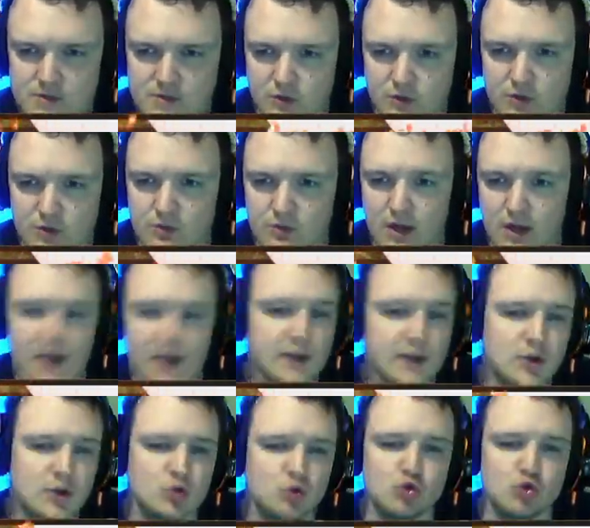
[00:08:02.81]
When you die,
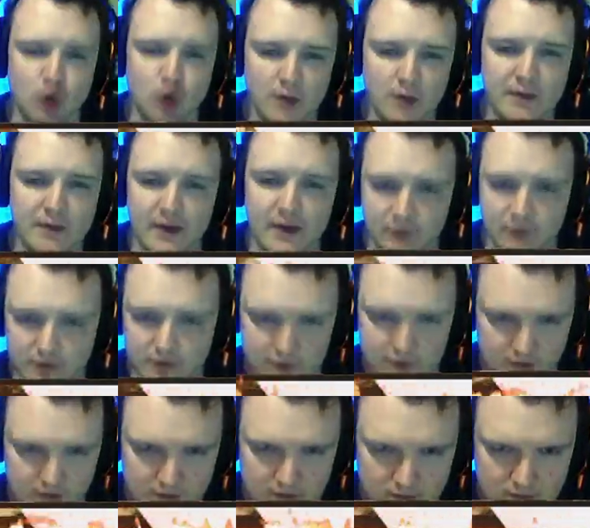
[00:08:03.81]
you drop everything
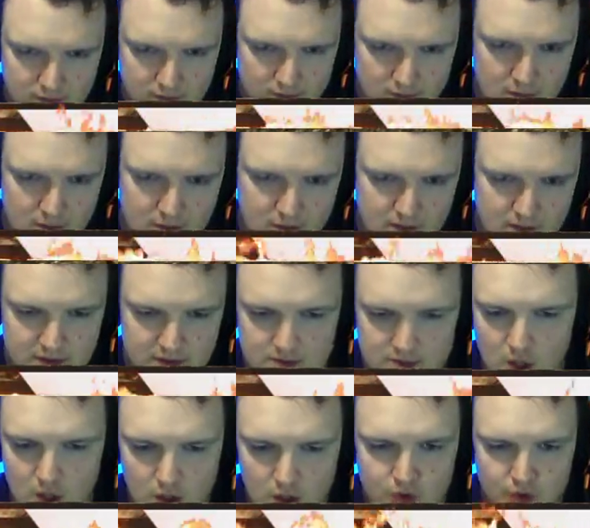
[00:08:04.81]
that is
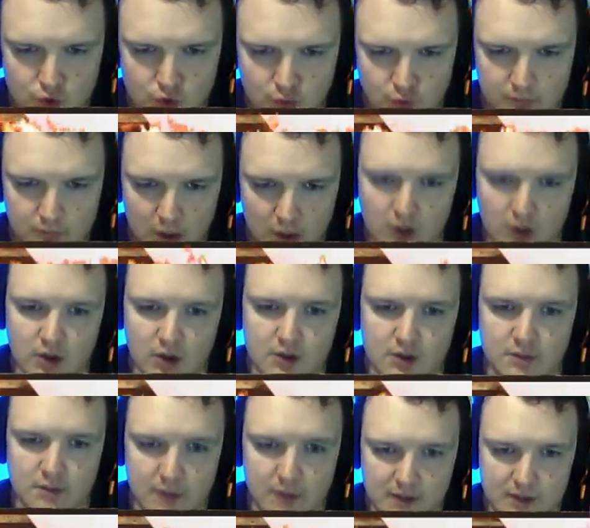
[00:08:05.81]
on your bar on the
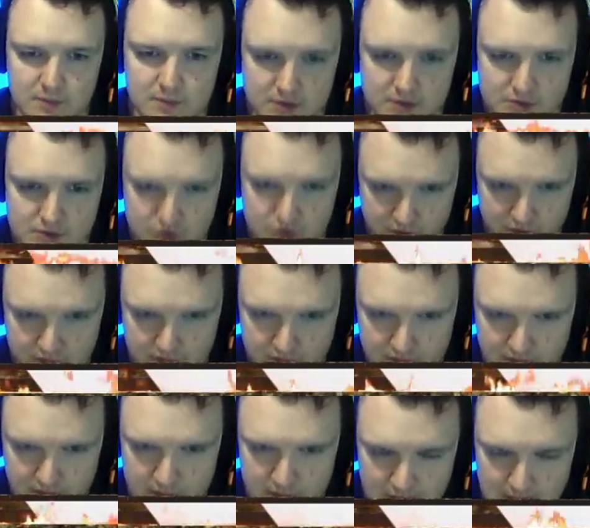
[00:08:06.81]
bottom of the screen.
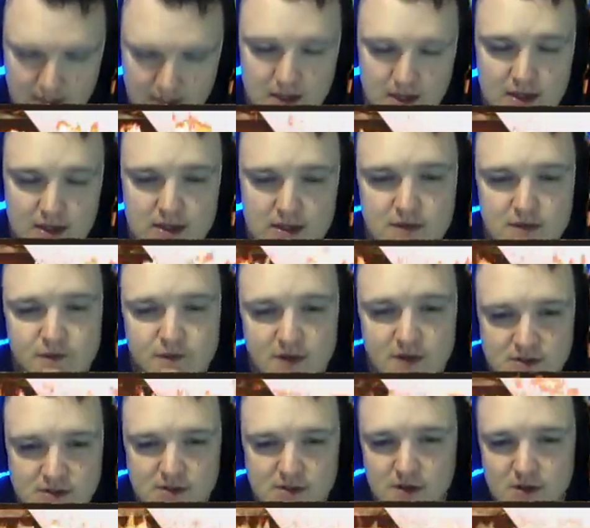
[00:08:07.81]
He
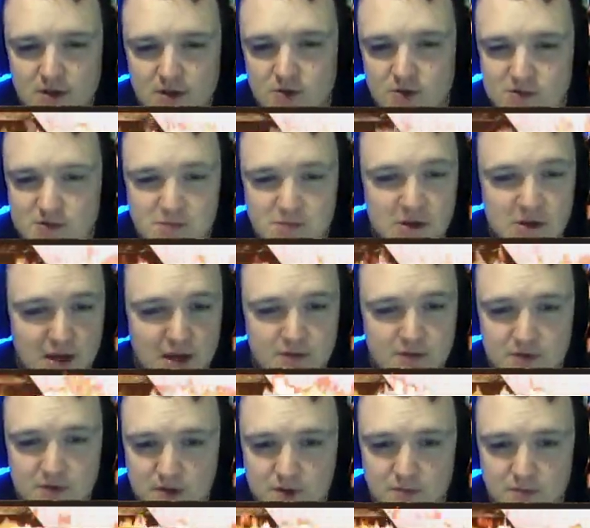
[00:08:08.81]
fixed it. It used to be
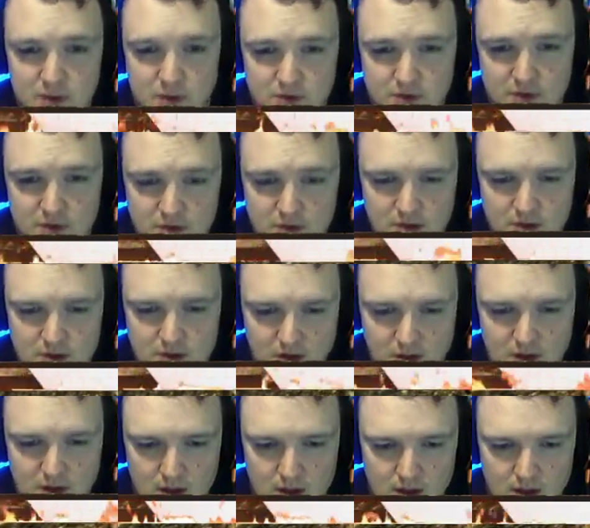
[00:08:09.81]
everything period.
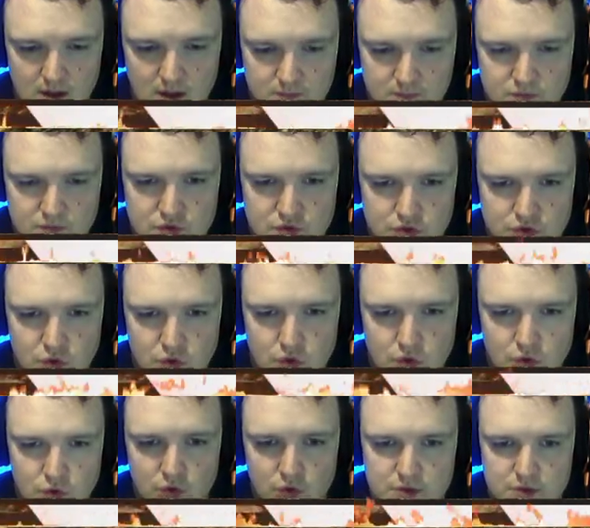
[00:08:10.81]
So
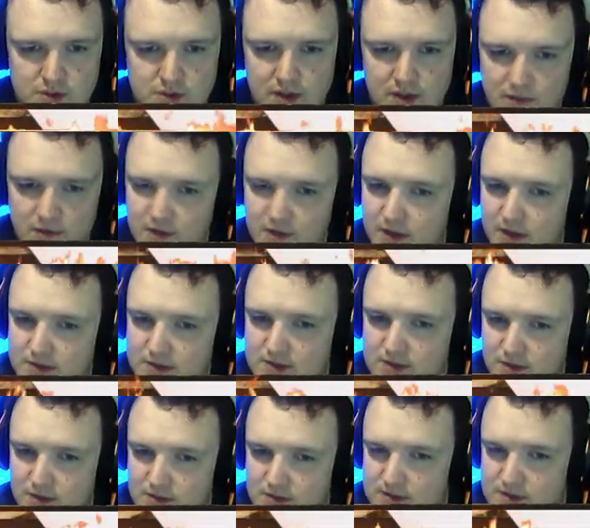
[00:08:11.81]
it's kind of nice that
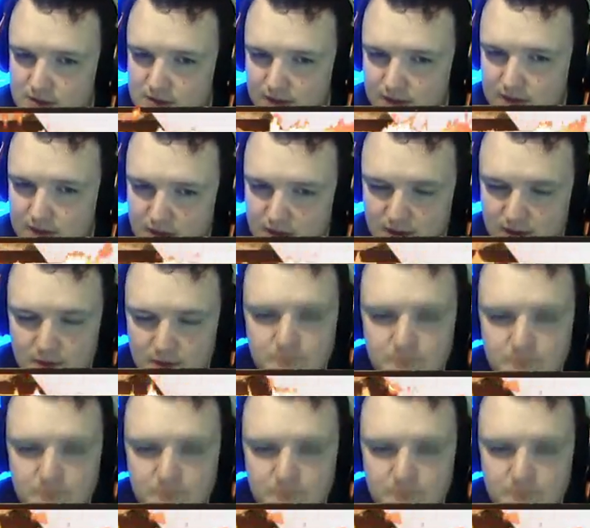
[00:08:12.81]
it's like that now.